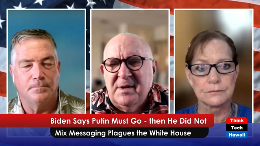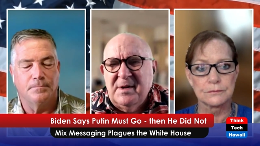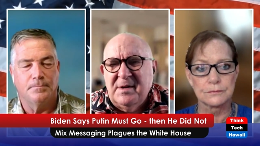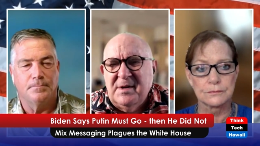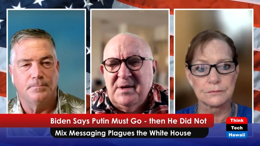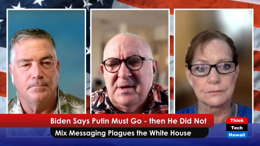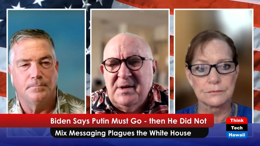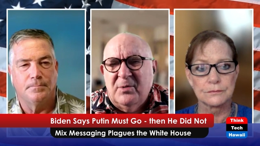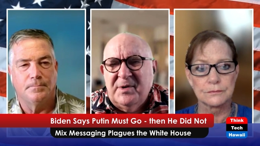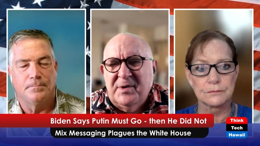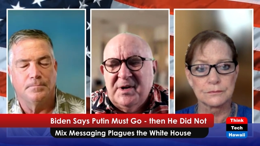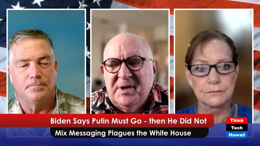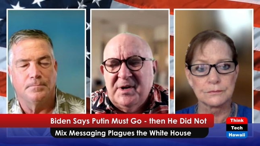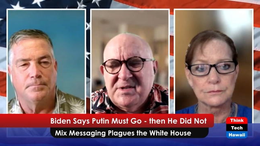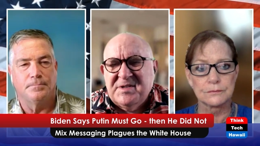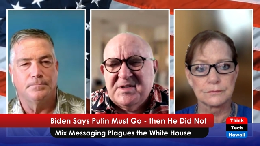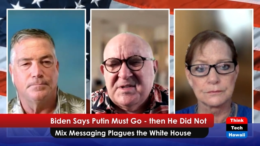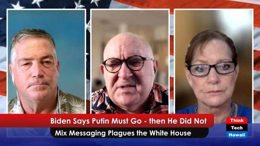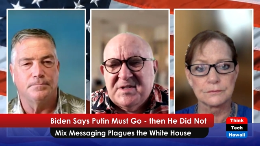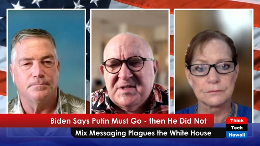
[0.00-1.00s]
Speaker 1: you know, he
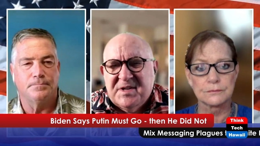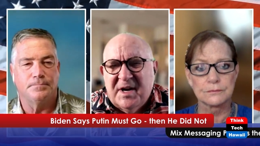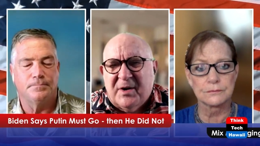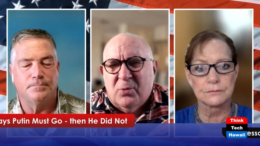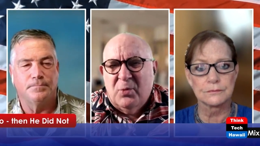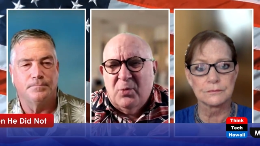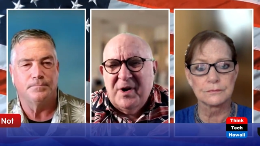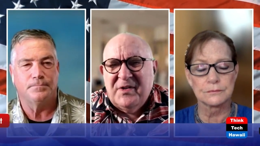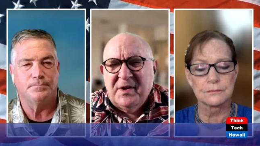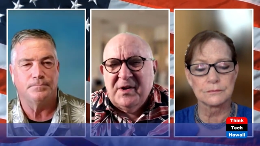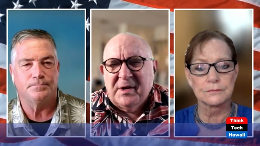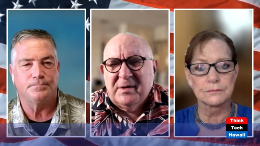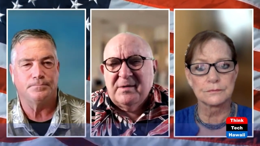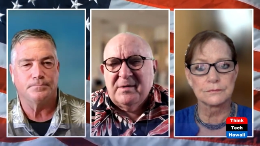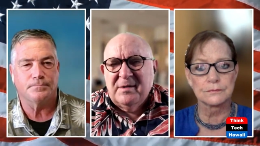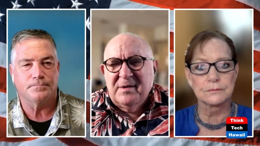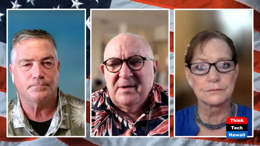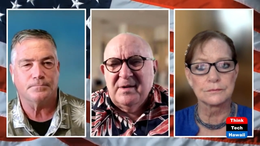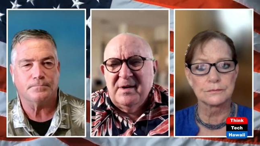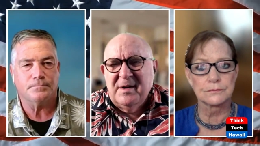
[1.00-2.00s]
doesn't stick with it.
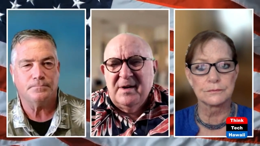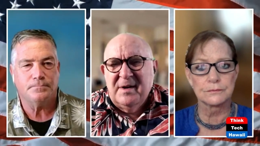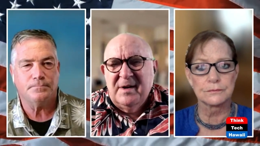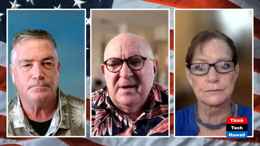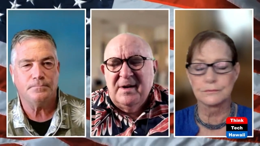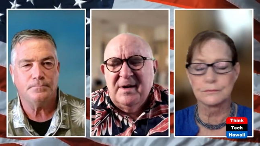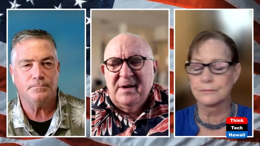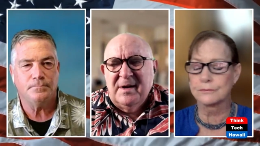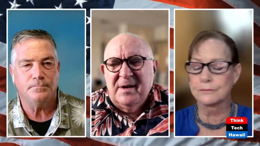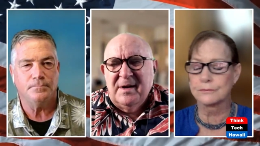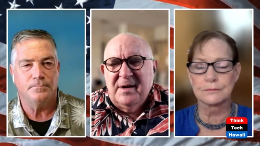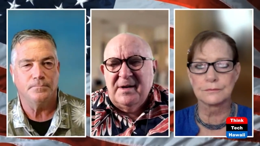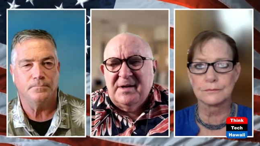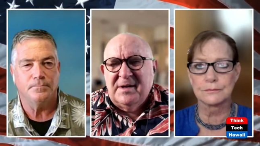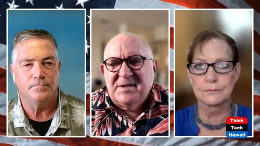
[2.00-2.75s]
He